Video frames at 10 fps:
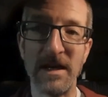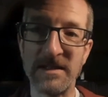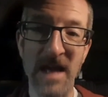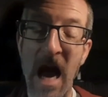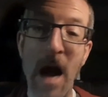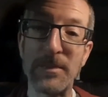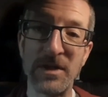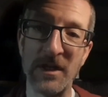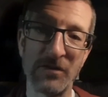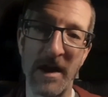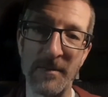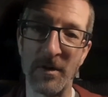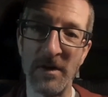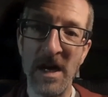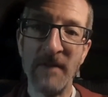It's absolutely
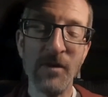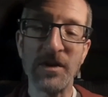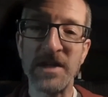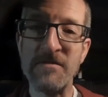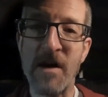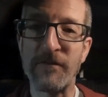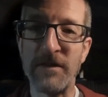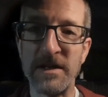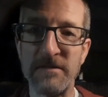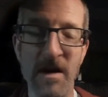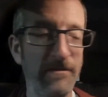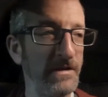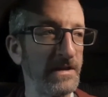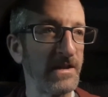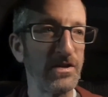incredible. Not seen
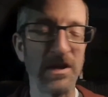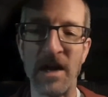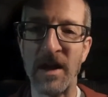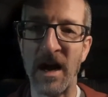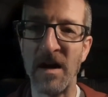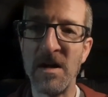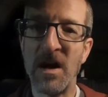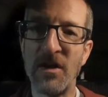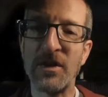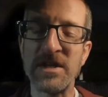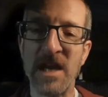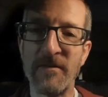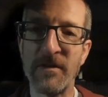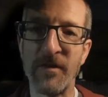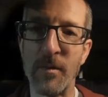refereeing decision like that at this
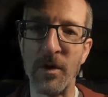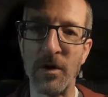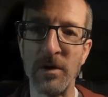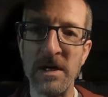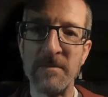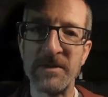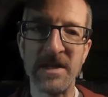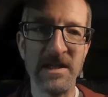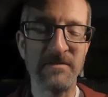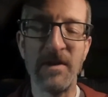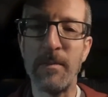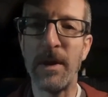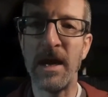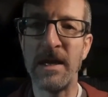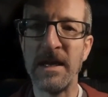level of football since
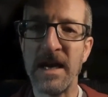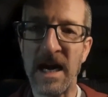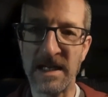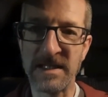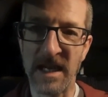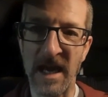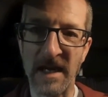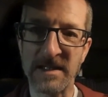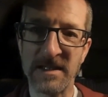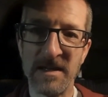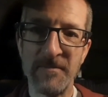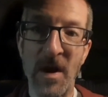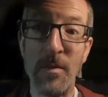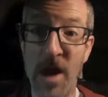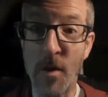flipping Anderlecht.
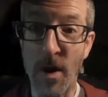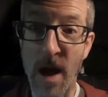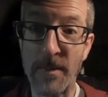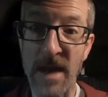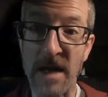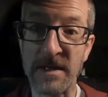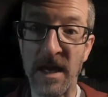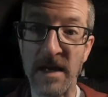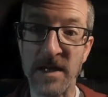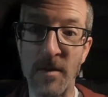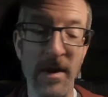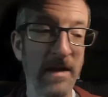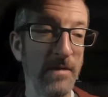And we know what happened at Anderlecht, don't we?